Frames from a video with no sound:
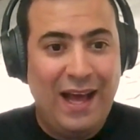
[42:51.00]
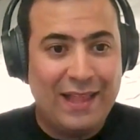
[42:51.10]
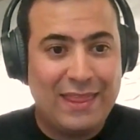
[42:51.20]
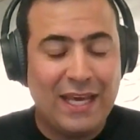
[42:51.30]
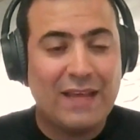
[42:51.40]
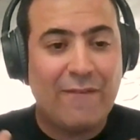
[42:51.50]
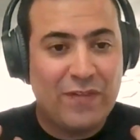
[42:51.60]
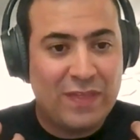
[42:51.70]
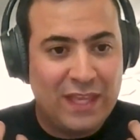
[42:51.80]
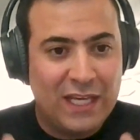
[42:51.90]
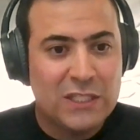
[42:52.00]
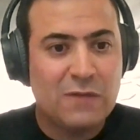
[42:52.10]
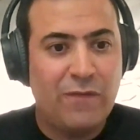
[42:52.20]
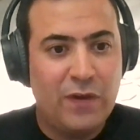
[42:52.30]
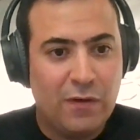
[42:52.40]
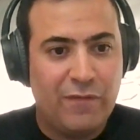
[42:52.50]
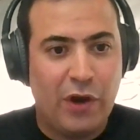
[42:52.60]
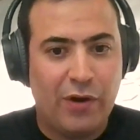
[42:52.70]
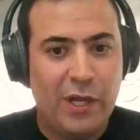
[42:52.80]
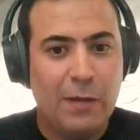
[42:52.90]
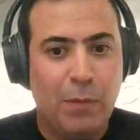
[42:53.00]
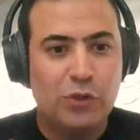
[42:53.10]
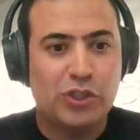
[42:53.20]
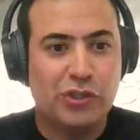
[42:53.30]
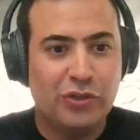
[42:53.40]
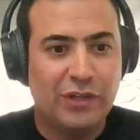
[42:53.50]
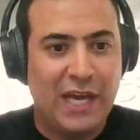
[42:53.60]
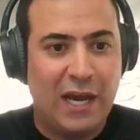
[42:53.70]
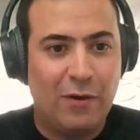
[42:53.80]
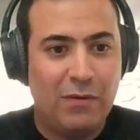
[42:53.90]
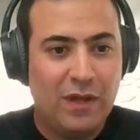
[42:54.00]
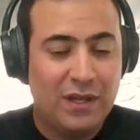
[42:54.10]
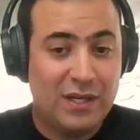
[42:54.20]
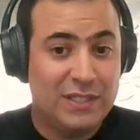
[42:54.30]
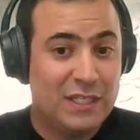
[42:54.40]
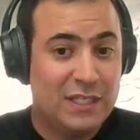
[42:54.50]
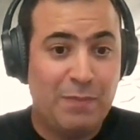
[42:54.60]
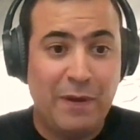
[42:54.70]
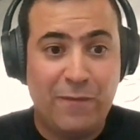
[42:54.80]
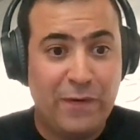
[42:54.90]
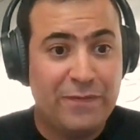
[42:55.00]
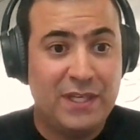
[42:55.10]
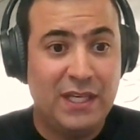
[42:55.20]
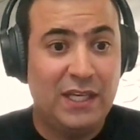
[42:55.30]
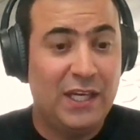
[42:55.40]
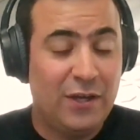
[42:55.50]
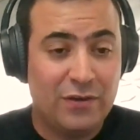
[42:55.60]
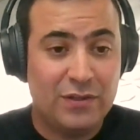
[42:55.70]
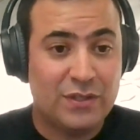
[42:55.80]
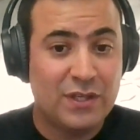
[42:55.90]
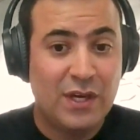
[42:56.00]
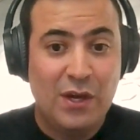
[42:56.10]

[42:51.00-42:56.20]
I think things feel very emotional now because it's been 15 years